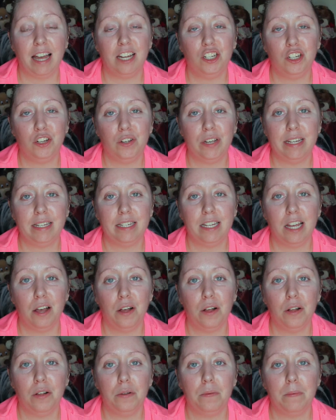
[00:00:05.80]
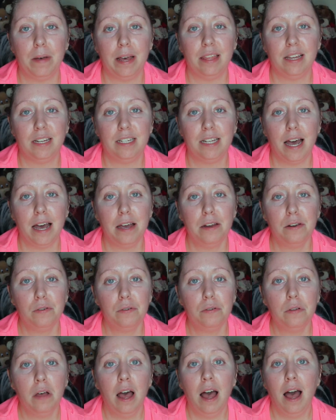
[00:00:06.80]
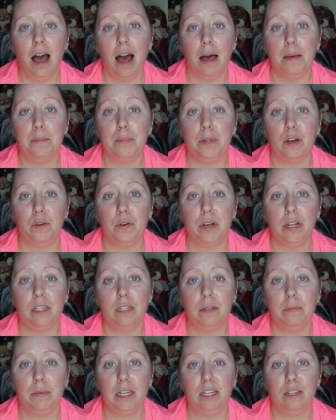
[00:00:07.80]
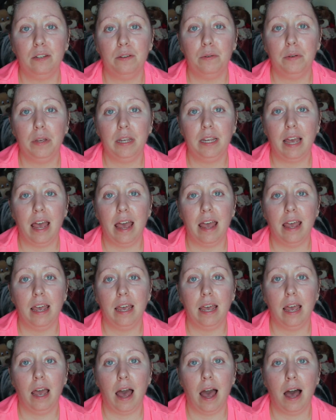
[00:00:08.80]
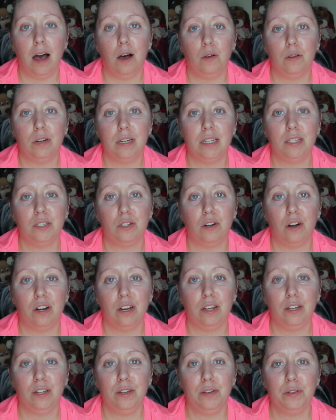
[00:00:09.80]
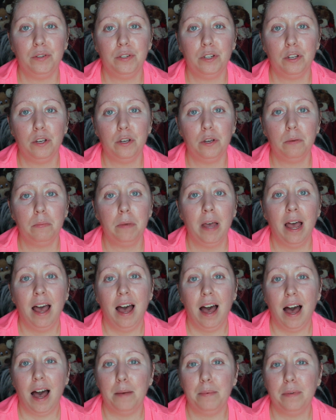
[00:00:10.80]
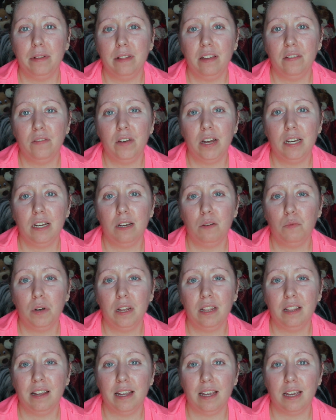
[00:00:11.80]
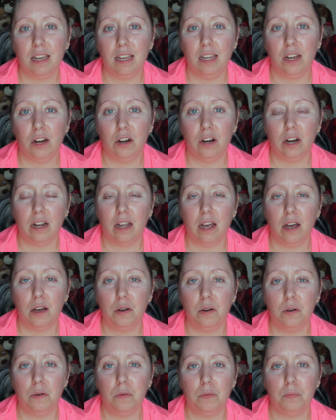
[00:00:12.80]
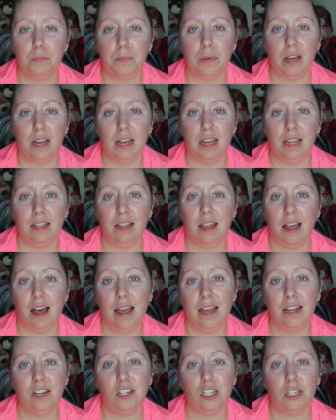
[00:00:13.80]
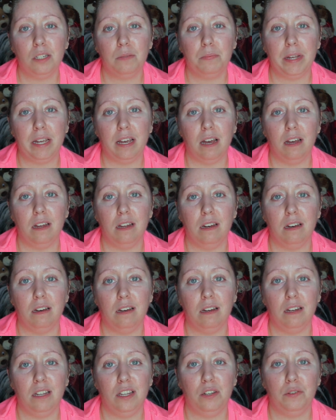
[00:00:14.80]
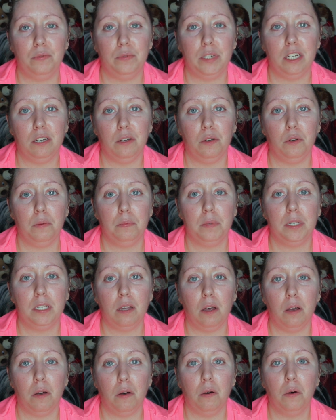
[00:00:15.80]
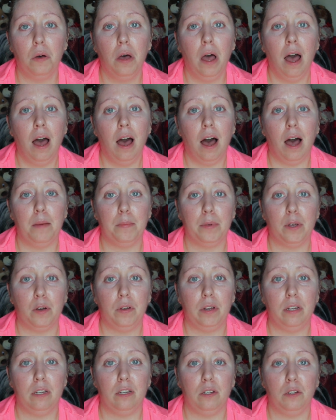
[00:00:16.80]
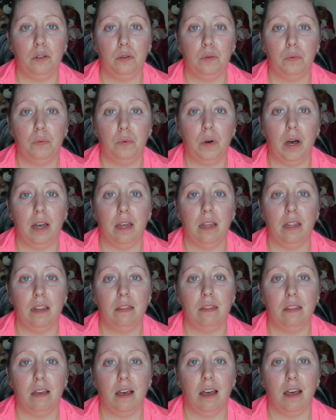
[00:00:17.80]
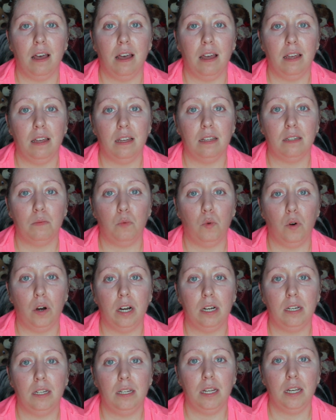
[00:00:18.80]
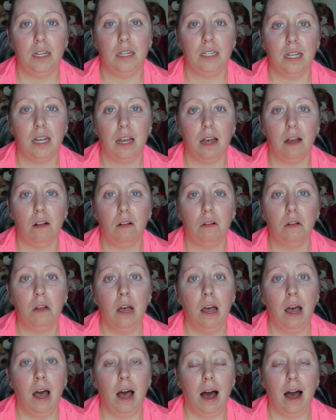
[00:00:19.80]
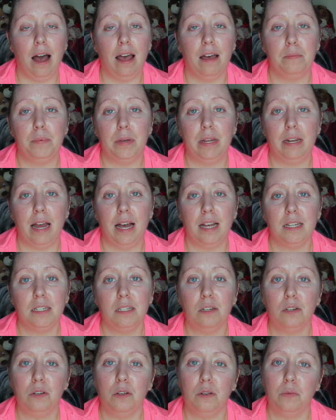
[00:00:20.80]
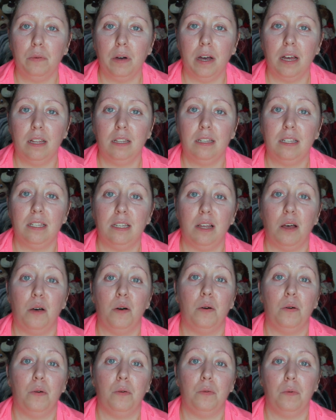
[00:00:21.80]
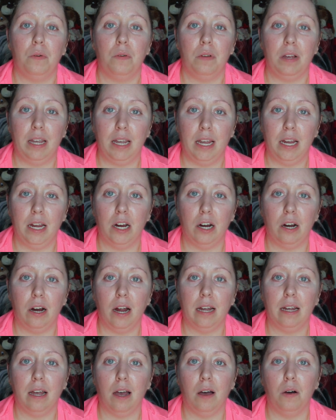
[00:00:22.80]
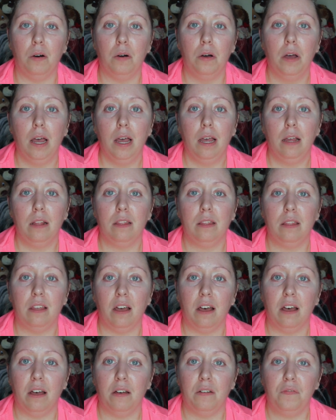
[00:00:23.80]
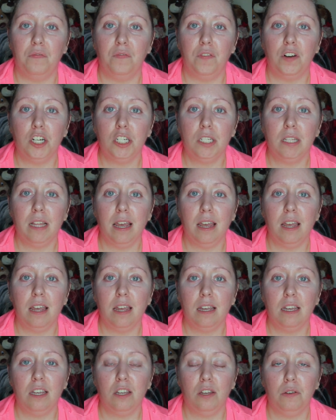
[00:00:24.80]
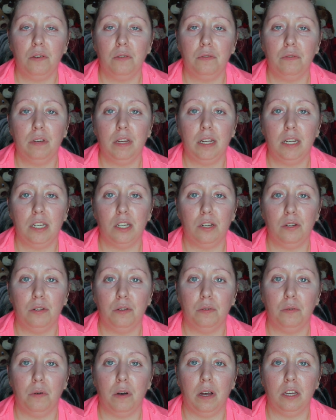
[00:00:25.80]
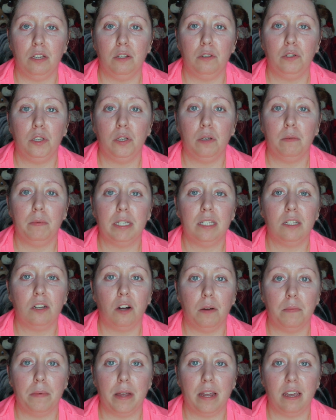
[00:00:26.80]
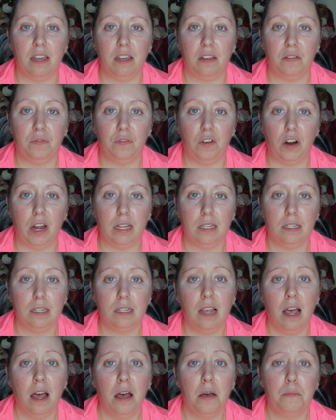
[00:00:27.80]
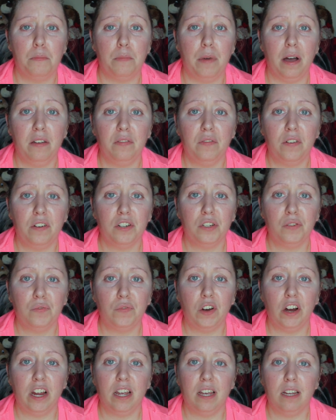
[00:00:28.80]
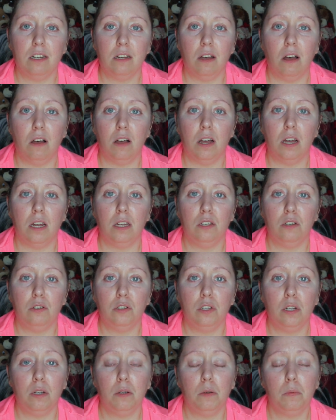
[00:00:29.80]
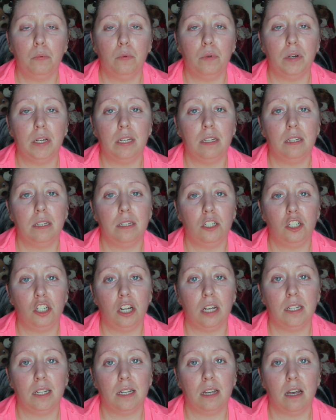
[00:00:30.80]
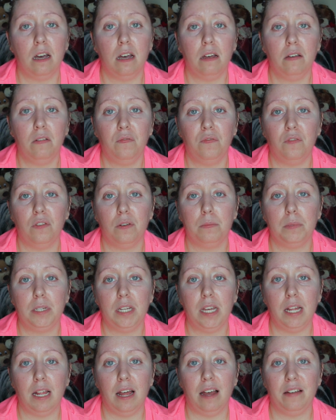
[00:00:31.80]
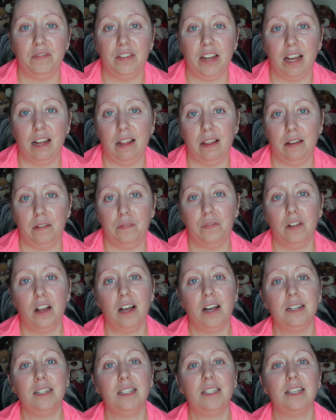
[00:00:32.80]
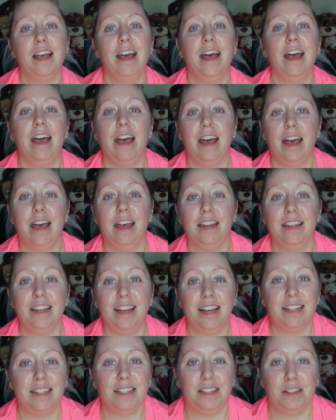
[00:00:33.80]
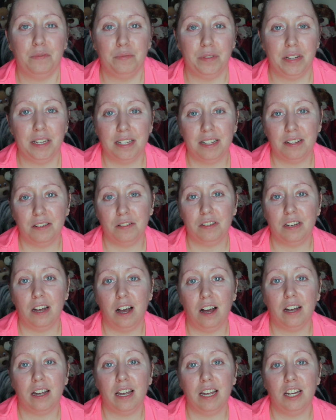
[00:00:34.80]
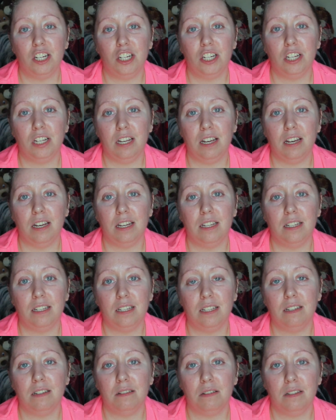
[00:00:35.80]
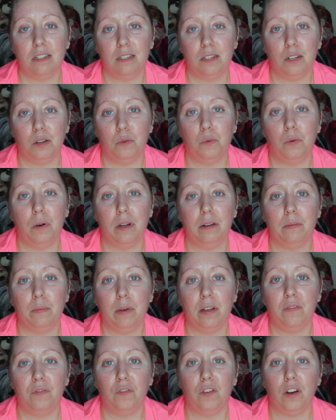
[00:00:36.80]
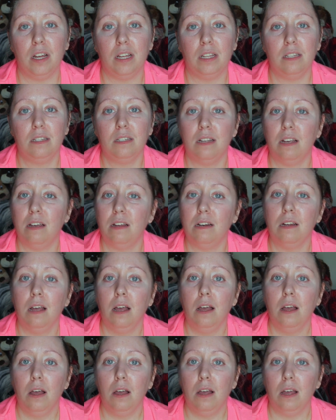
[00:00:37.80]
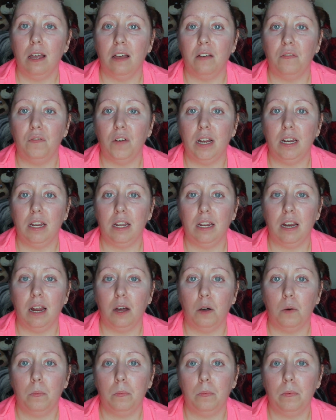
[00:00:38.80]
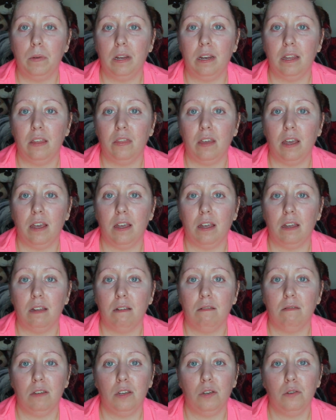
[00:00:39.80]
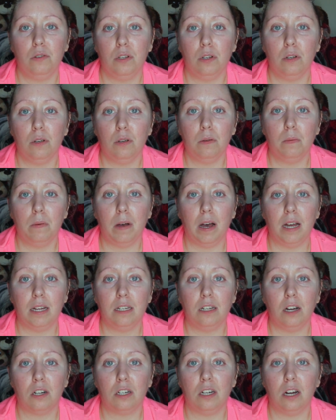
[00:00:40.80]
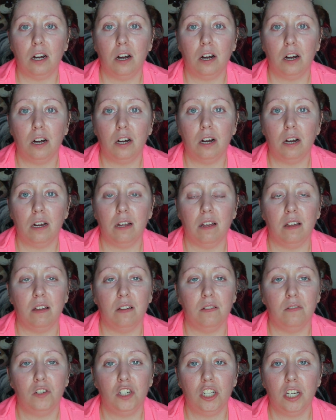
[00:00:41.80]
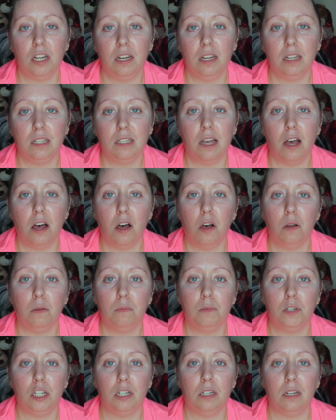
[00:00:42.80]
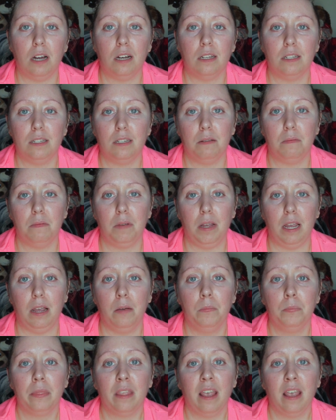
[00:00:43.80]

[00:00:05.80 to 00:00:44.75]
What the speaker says: you can tell by the title, I'm going to be doing a how to start a YouTube. I believe I did one like a year ago, but I had just begun YouTube, so I'm going to do one that is more in detail. I have been asked to do one, so here I go. The first thing you need to do on YouTube is start making friends. My first friend on YouTube was Jessica from Life Daily Vlogs, and yes, we still talk, and she is still one of my friends. And if I need help anything YouTube, I talk to her. If she needs help, she talks to me.